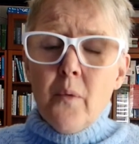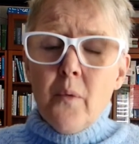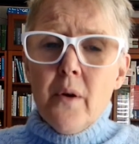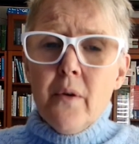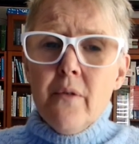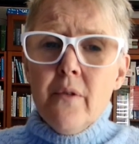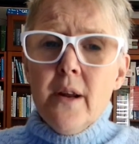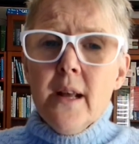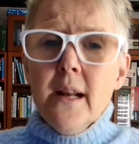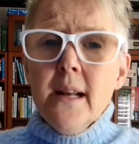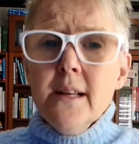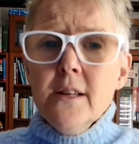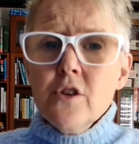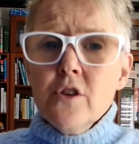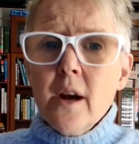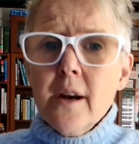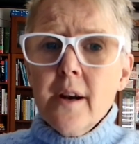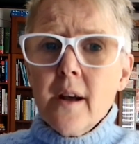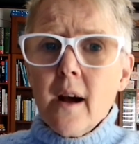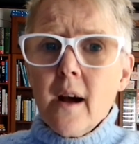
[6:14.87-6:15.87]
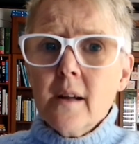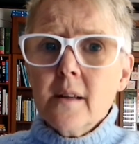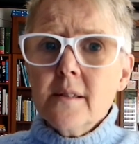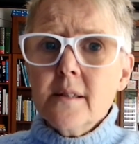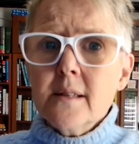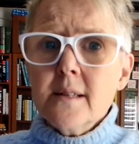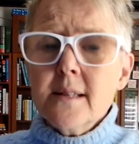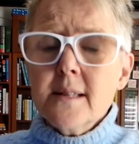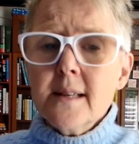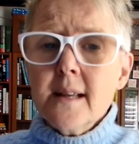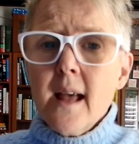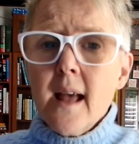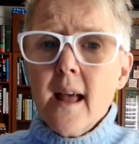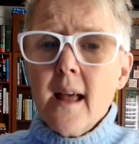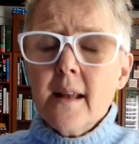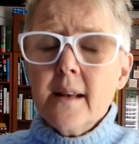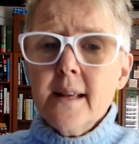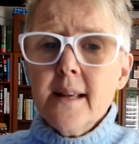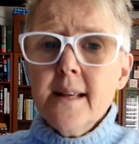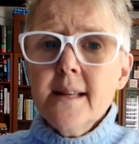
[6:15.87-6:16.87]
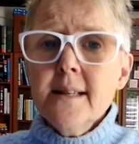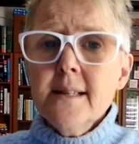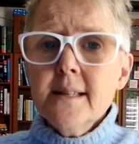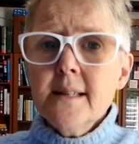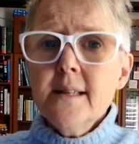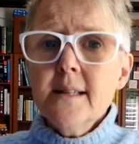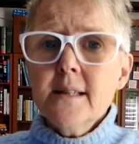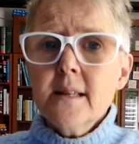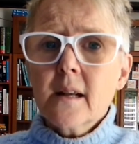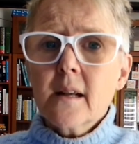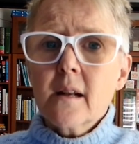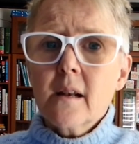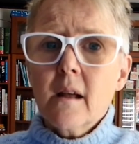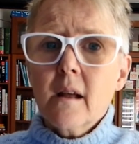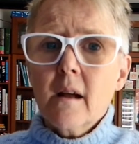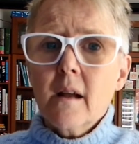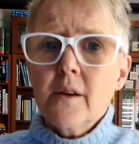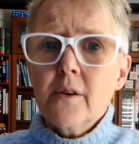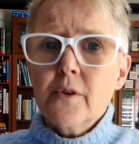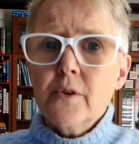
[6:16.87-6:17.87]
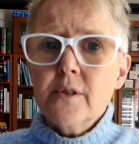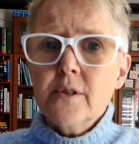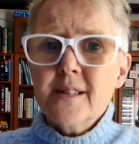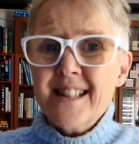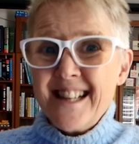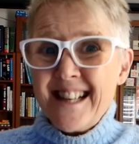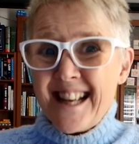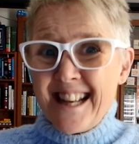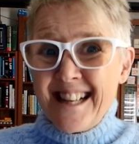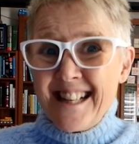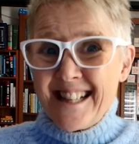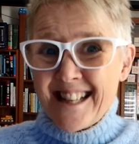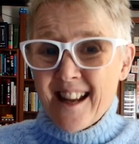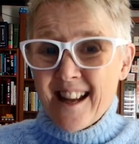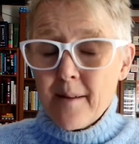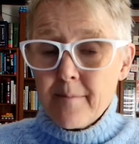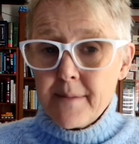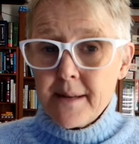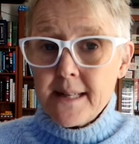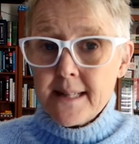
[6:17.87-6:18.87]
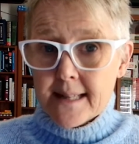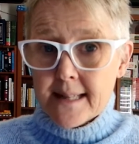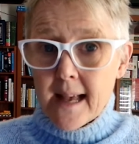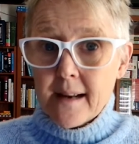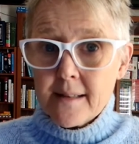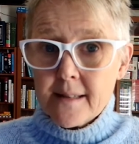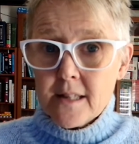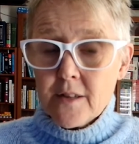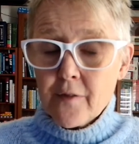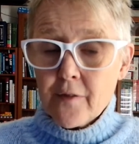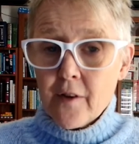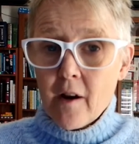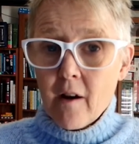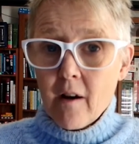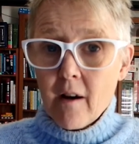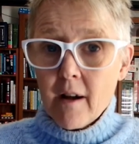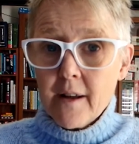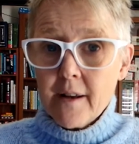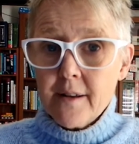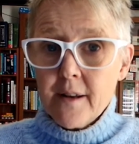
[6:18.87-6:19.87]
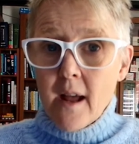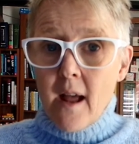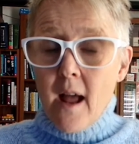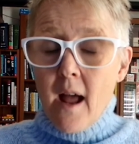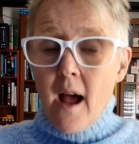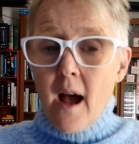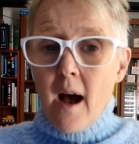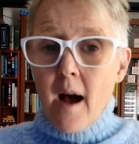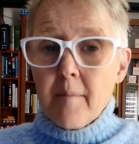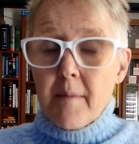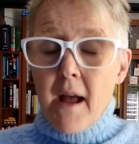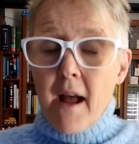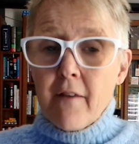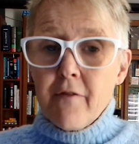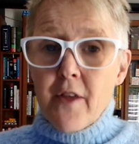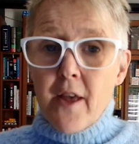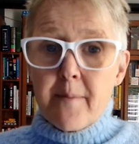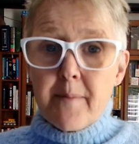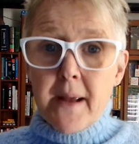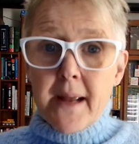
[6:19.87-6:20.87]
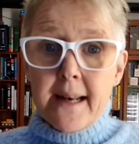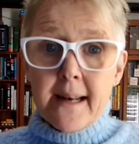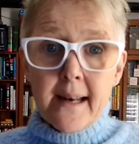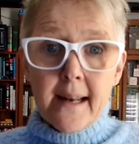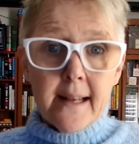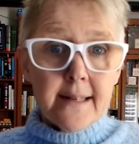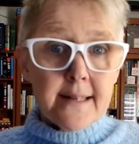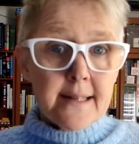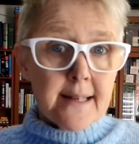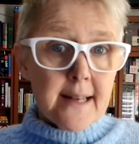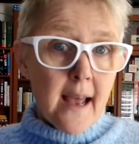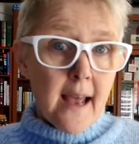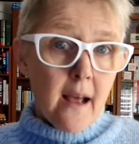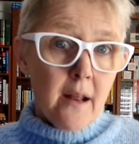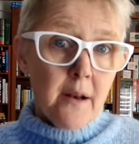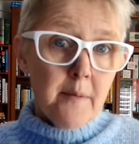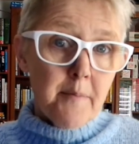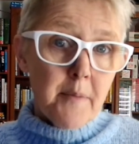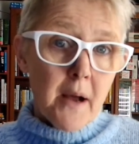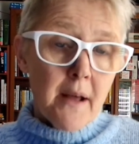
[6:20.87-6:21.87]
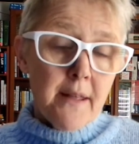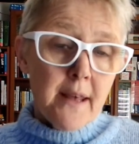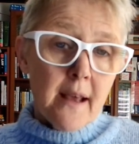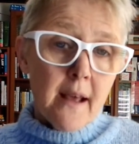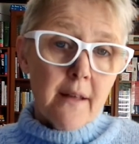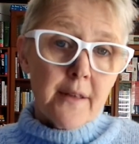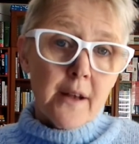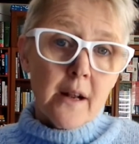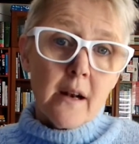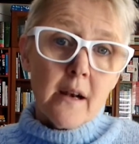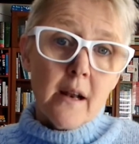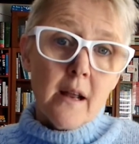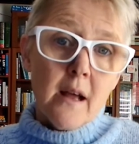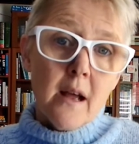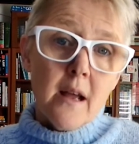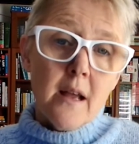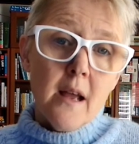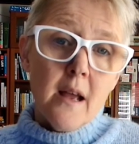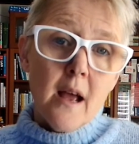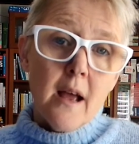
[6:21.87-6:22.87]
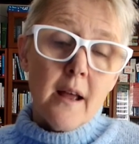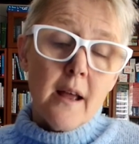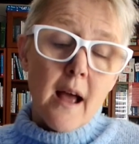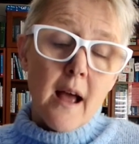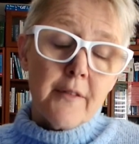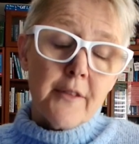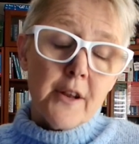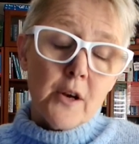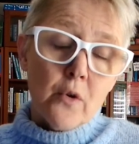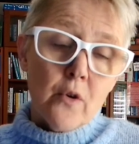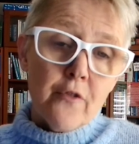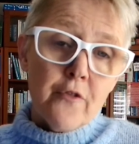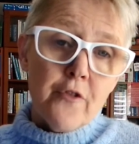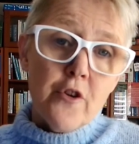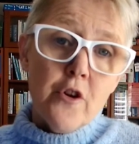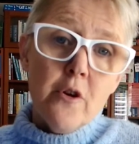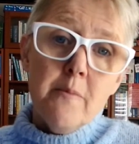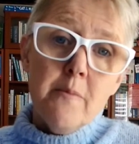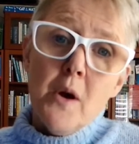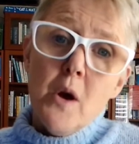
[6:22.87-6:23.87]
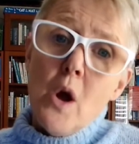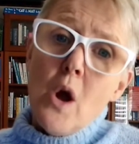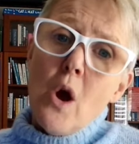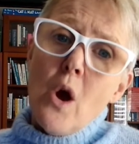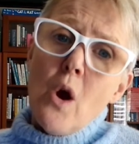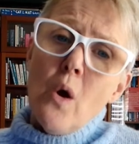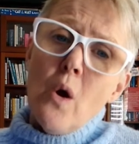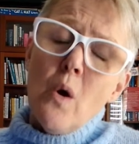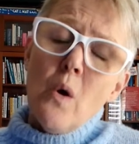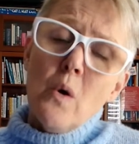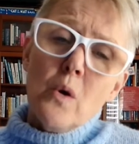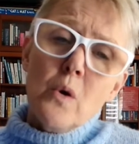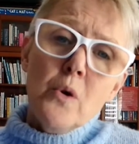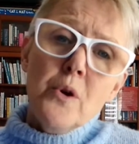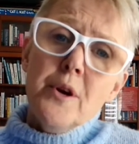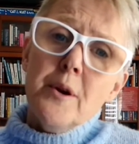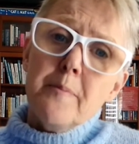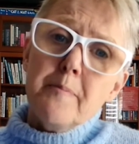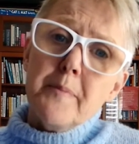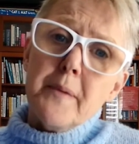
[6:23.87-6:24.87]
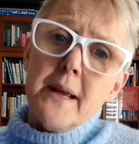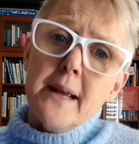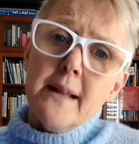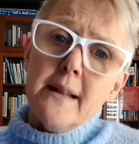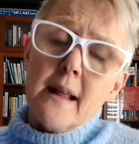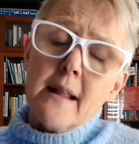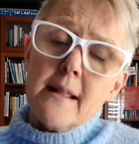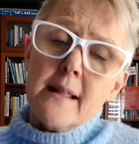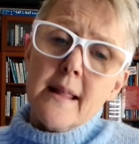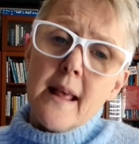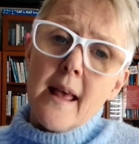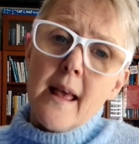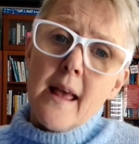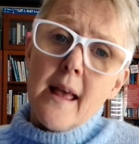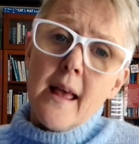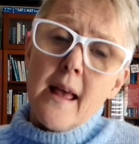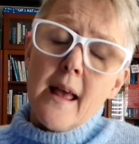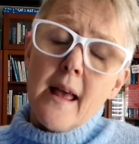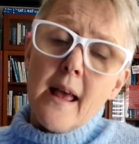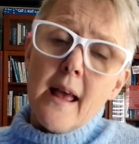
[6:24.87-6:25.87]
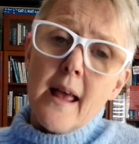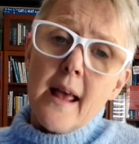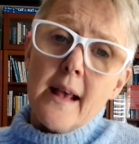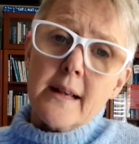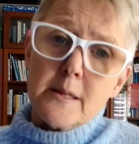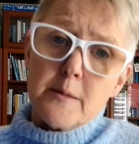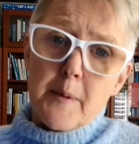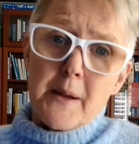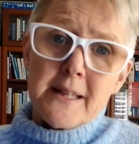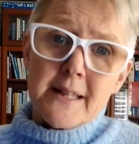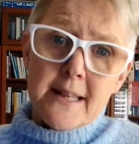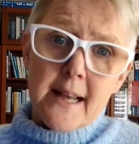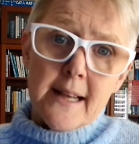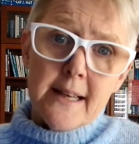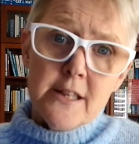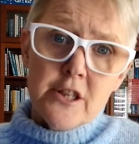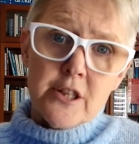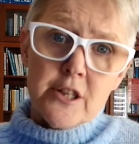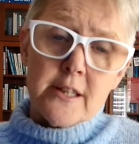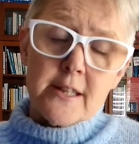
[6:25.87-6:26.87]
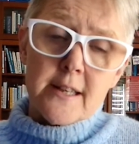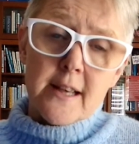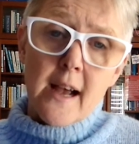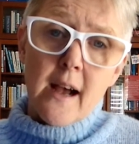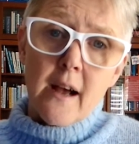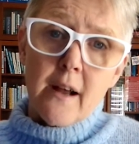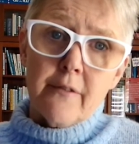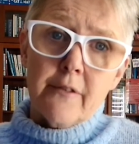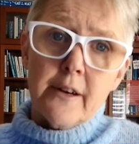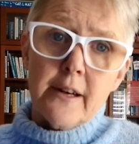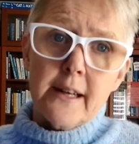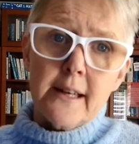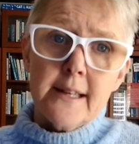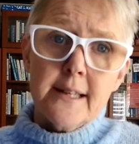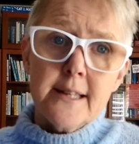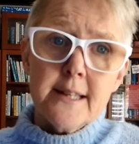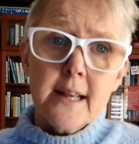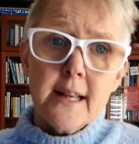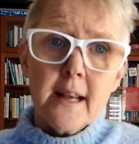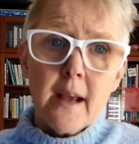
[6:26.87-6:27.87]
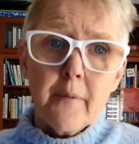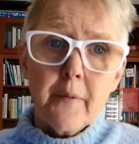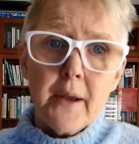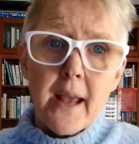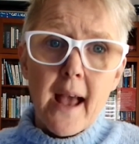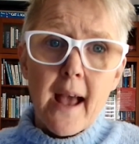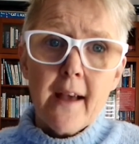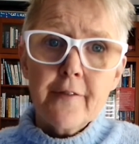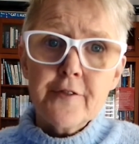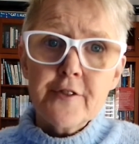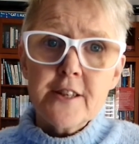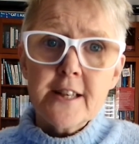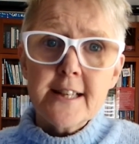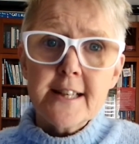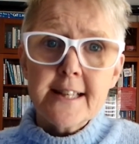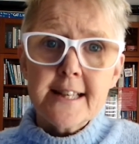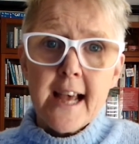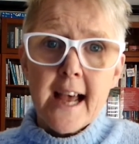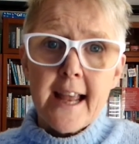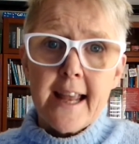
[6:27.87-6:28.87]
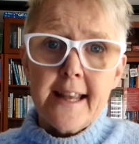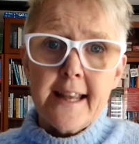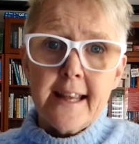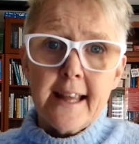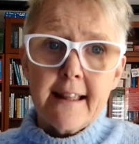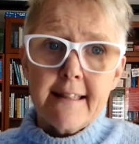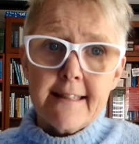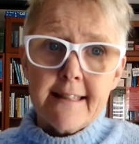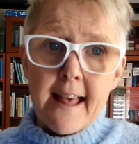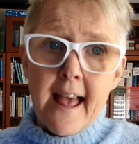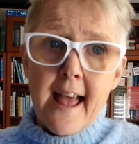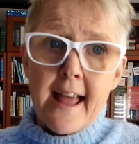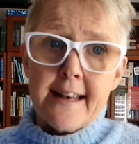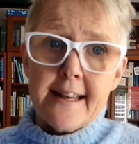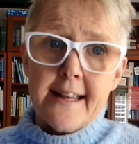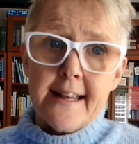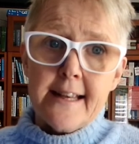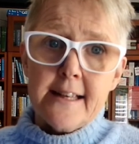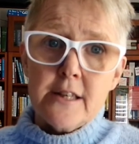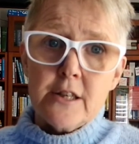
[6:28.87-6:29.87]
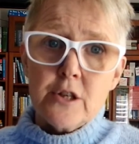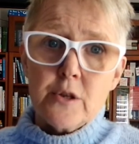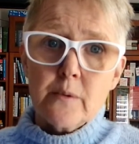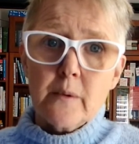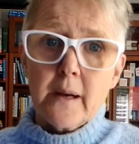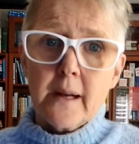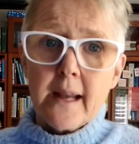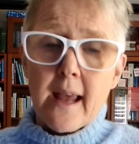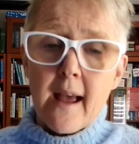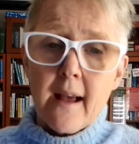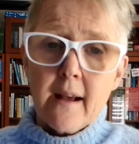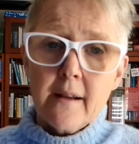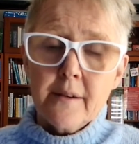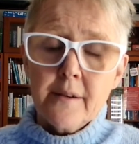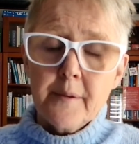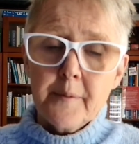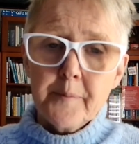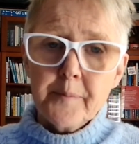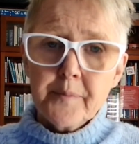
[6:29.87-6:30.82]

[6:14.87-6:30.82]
We're really trying to understand, is this a client whose needs can be satisfied? Have they been let down by the other law firm? Or could it be that their expectations are unrealistic and we have to take that into account?